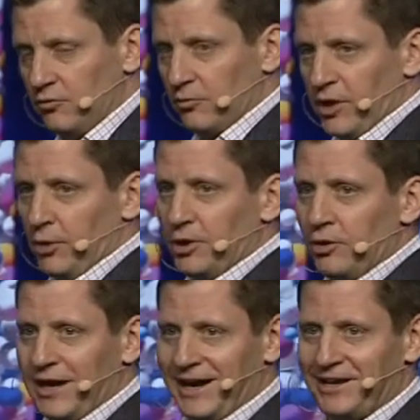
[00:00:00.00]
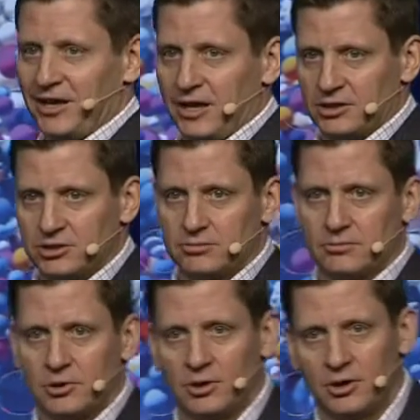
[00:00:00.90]
From there, we go to analyze.
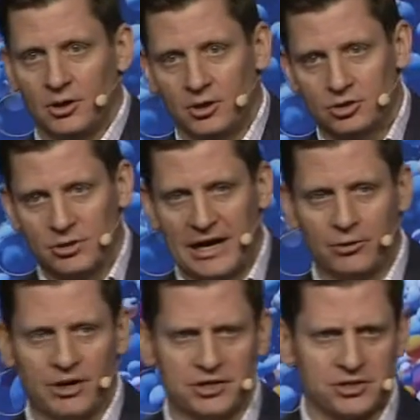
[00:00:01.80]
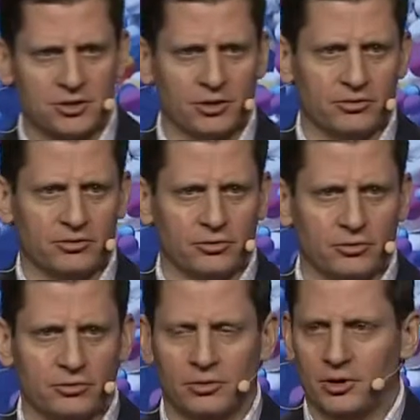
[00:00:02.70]
So, how do I start
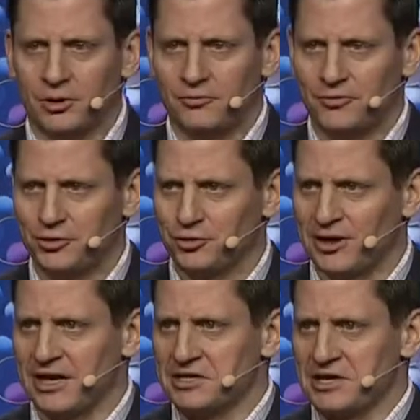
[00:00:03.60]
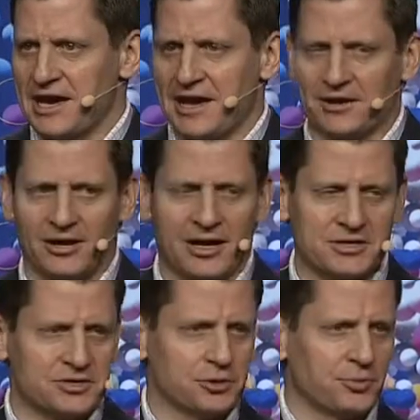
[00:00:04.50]
to visualize,
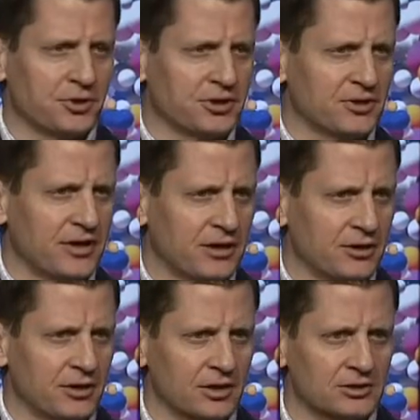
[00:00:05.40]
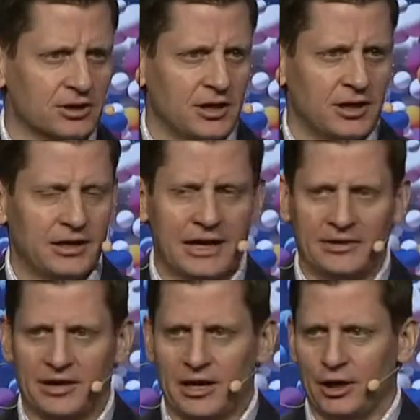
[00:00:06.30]
analyze, do predictive analytics.
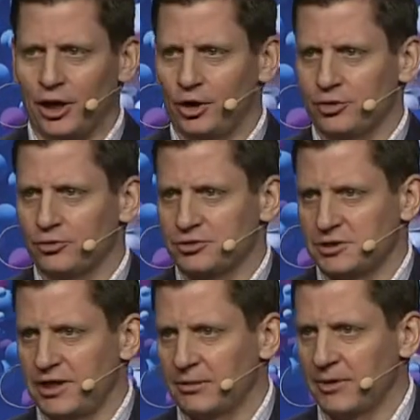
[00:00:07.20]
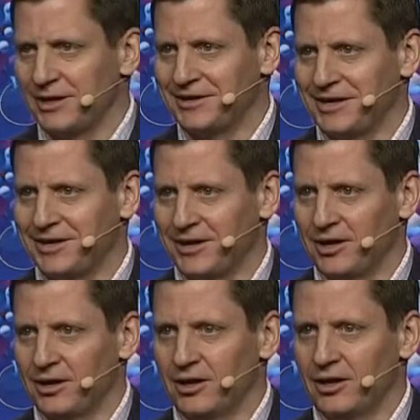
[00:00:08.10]
Now that I understand my
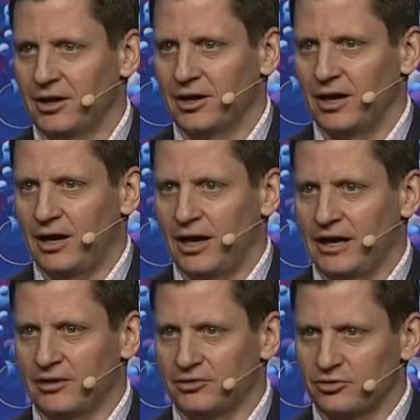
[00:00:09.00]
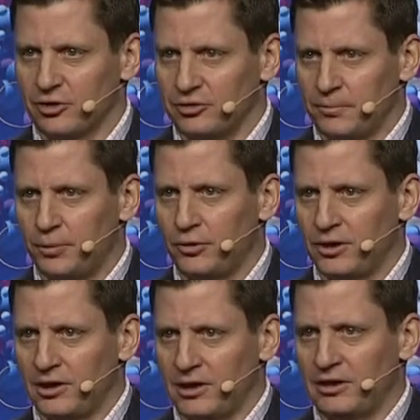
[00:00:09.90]
data, I can start to
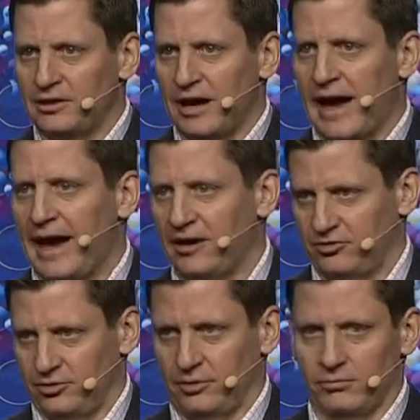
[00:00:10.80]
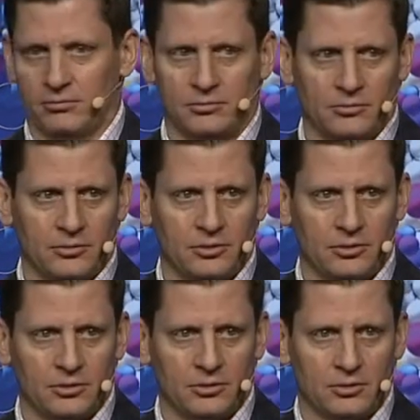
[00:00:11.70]
put it into action
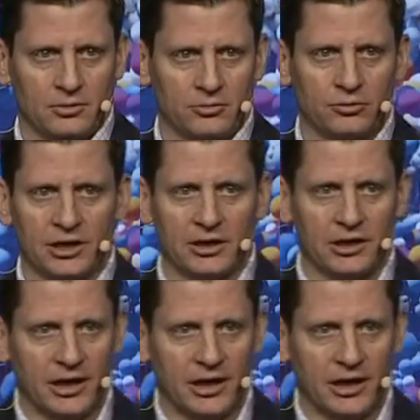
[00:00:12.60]
through data